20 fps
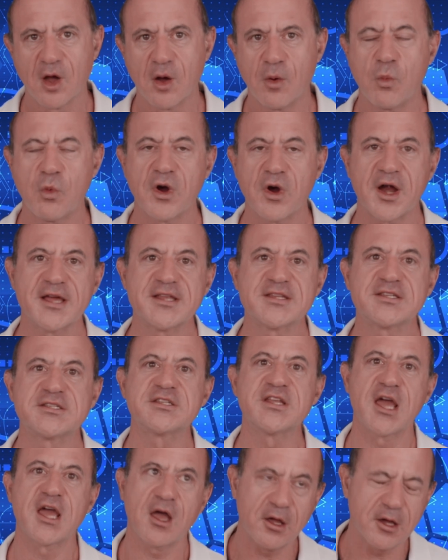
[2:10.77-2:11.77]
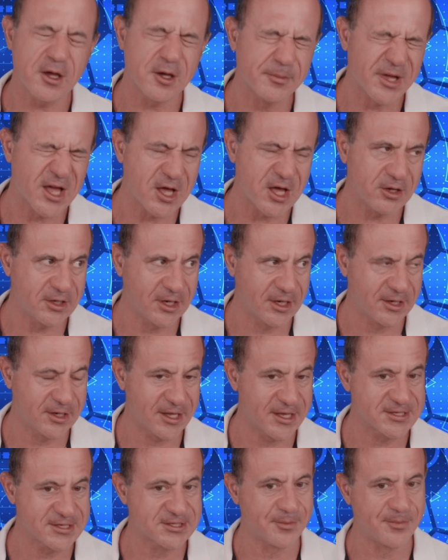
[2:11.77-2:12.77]
where a single component
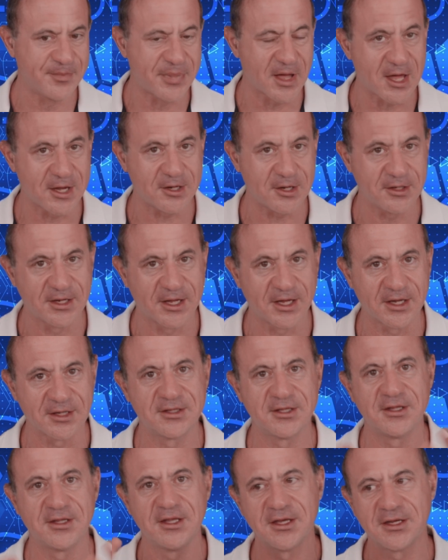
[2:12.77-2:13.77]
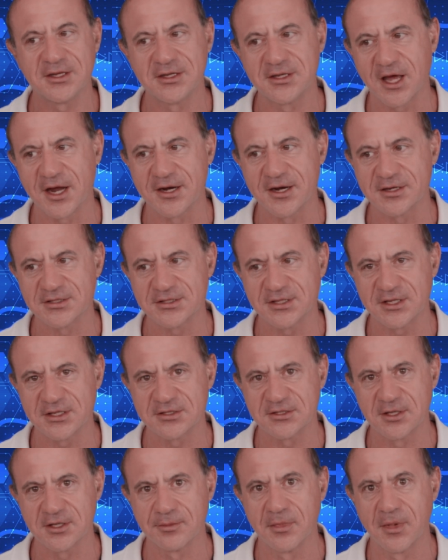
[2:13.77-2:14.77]
is the bottleneck to the entire
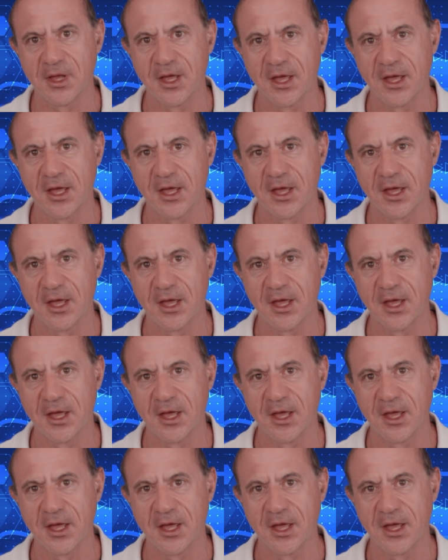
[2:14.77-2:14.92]
system.